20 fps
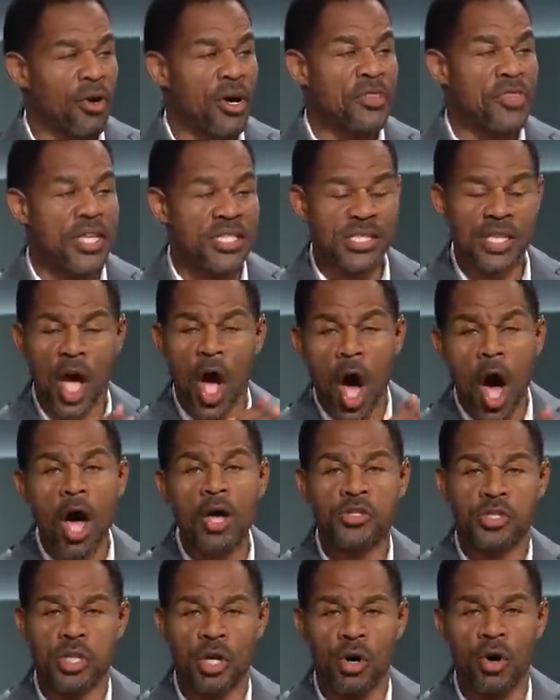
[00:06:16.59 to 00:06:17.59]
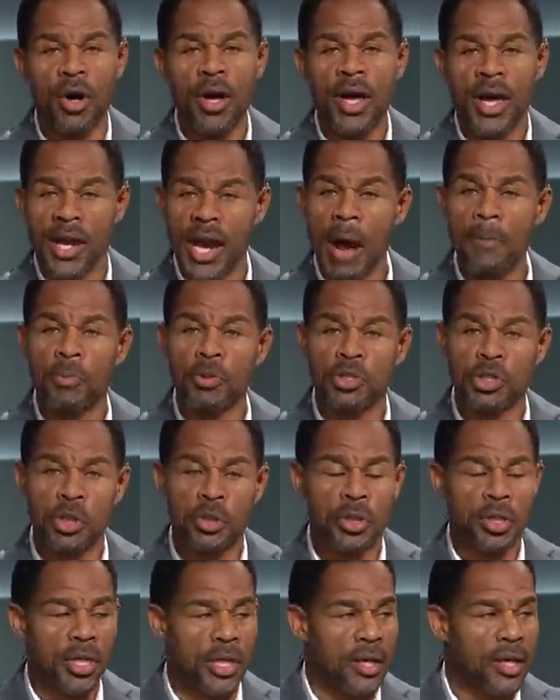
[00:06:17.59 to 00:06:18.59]
And this is also an
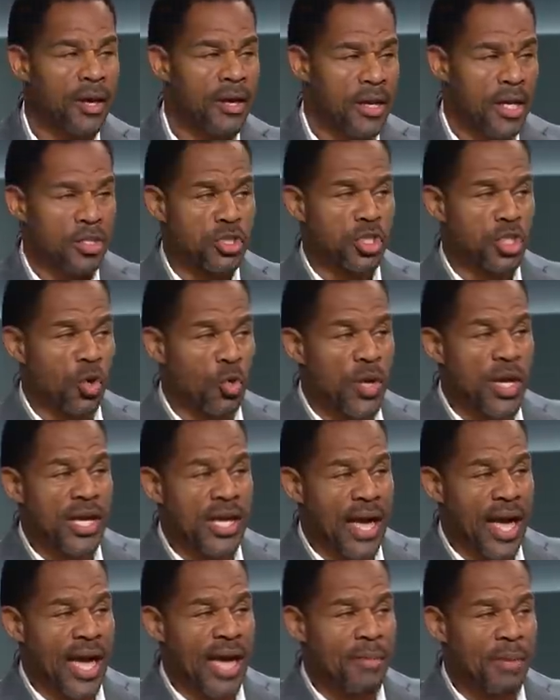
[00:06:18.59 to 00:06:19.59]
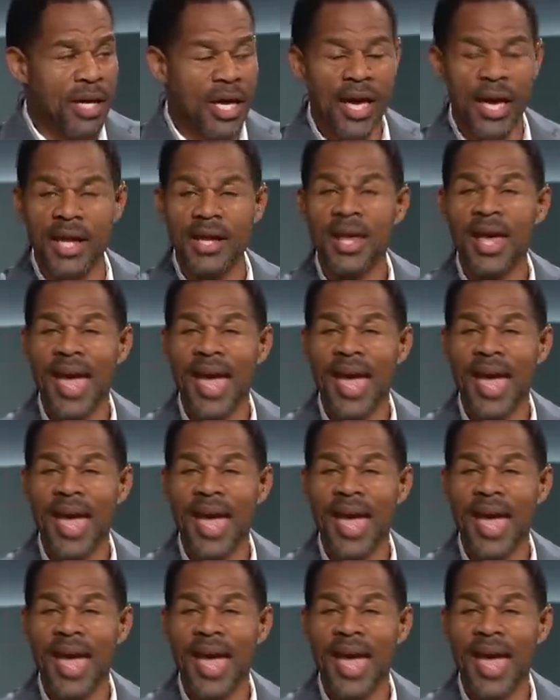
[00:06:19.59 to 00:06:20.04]
opportunity in a screen game. Again,